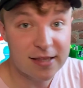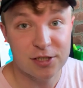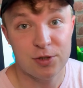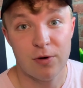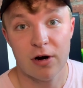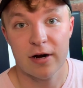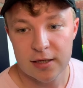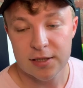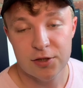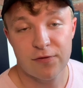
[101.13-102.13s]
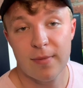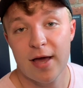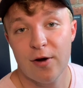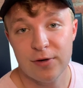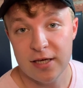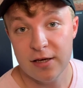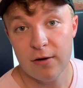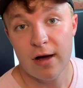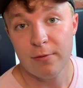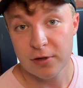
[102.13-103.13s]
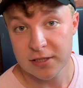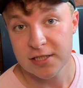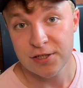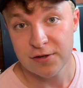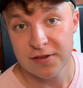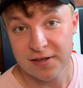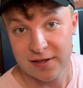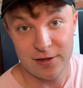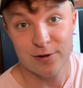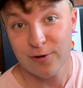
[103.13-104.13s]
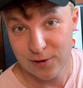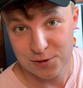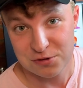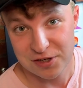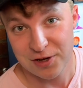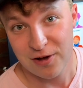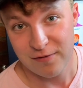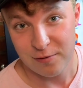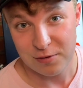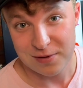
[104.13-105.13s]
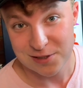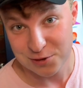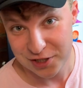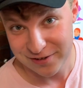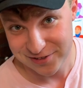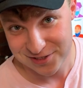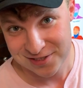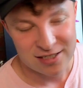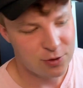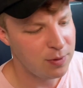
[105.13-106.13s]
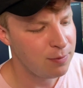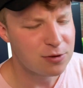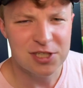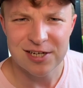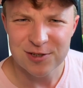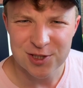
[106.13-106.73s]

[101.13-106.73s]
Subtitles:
that you are. And so for my own ego, I will continue to think that you're also drinking coffee with me, so cheers. Do people cheers